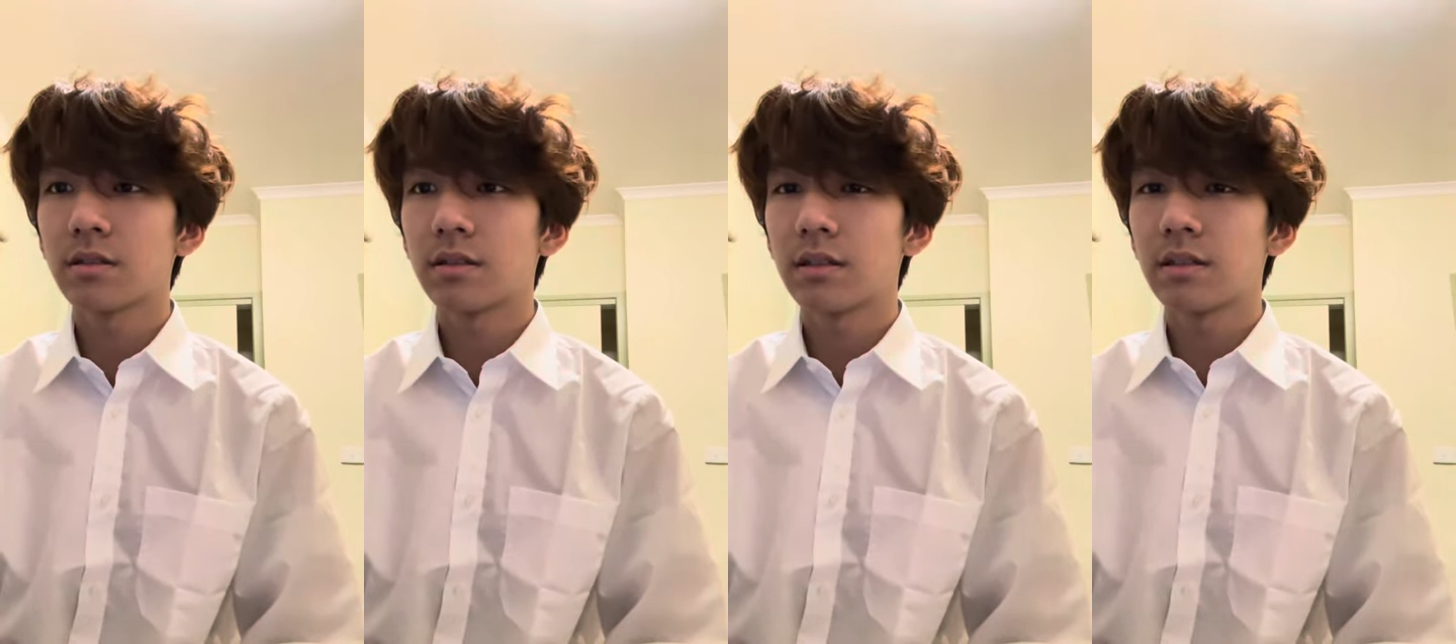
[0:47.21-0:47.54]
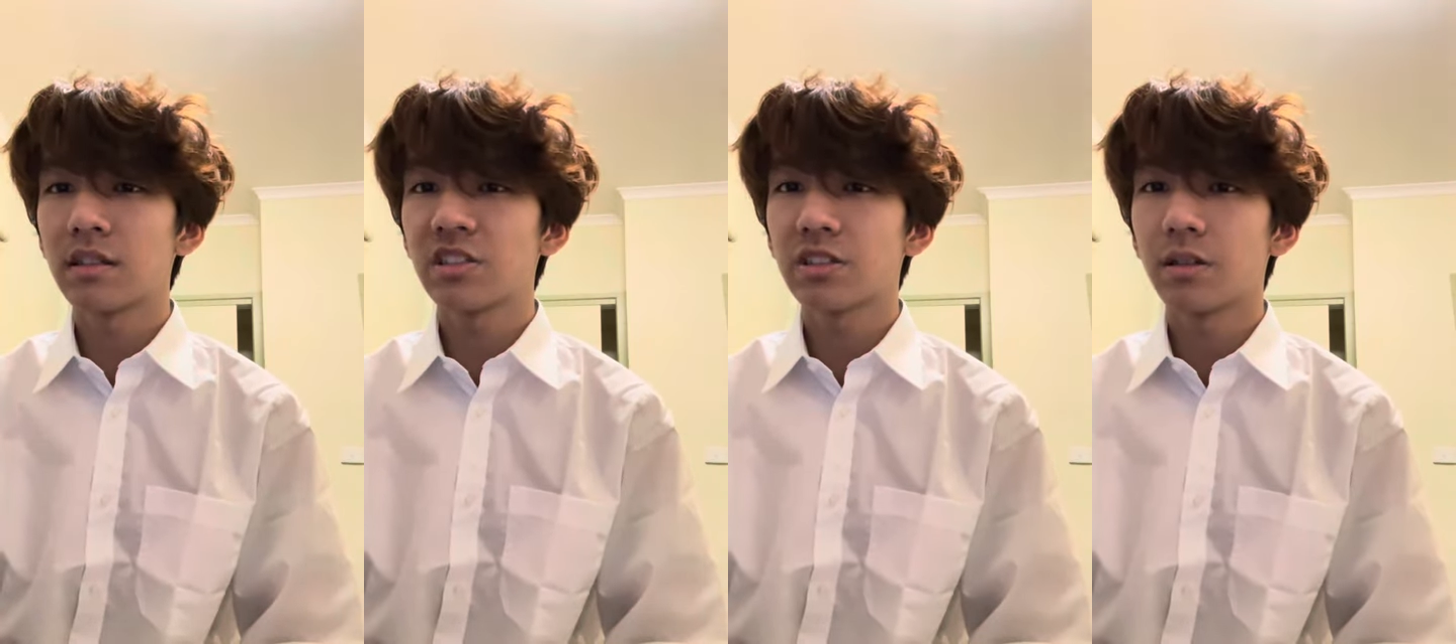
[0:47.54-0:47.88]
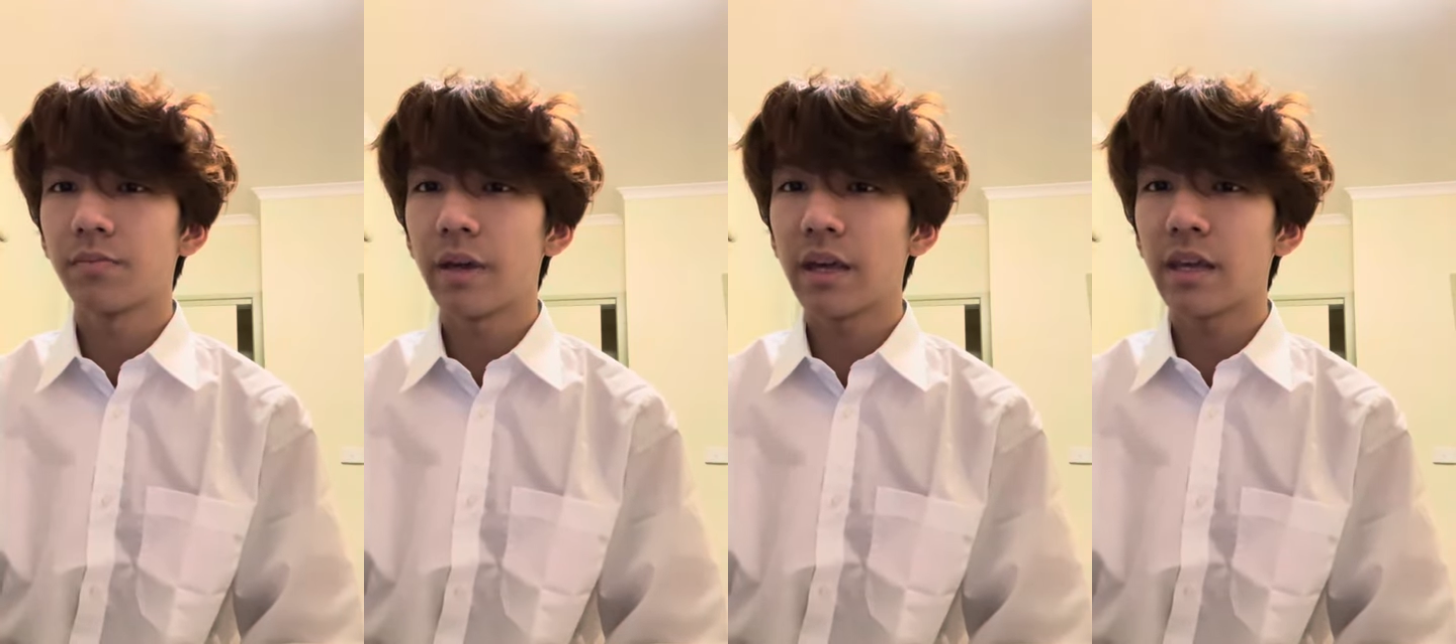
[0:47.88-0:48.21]

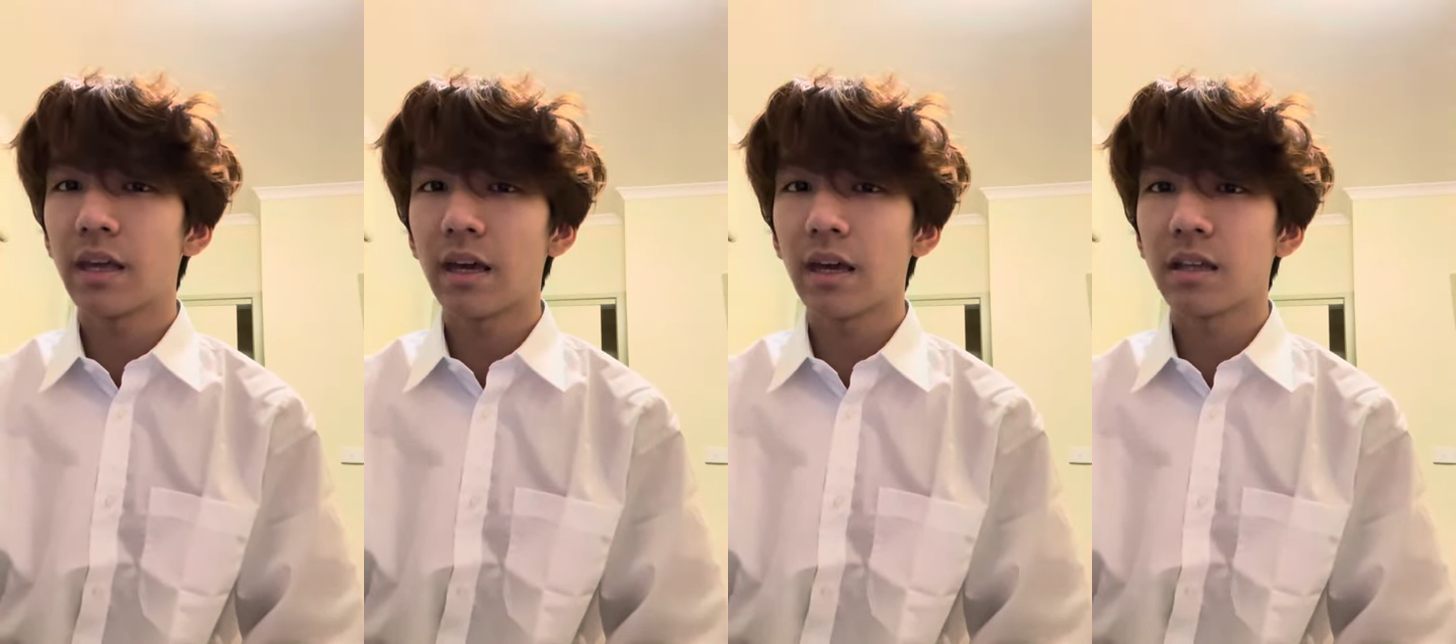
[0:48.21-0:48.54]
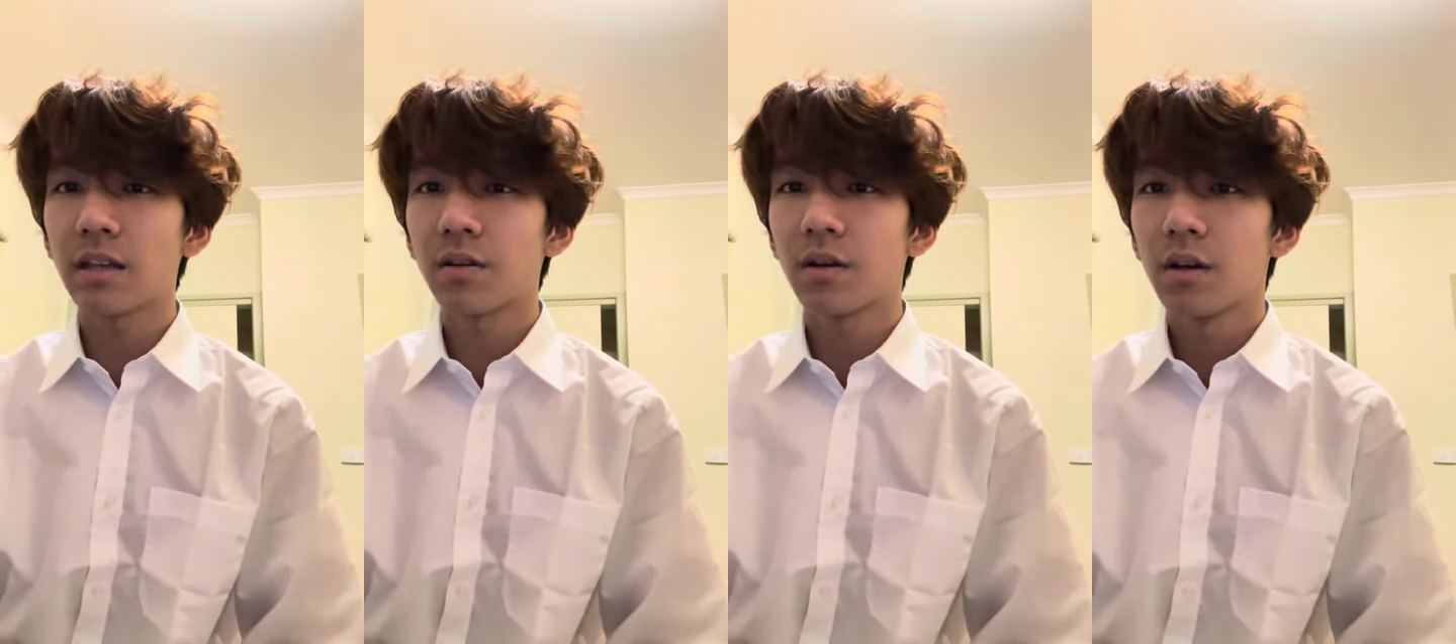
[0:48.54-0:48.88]
decision making and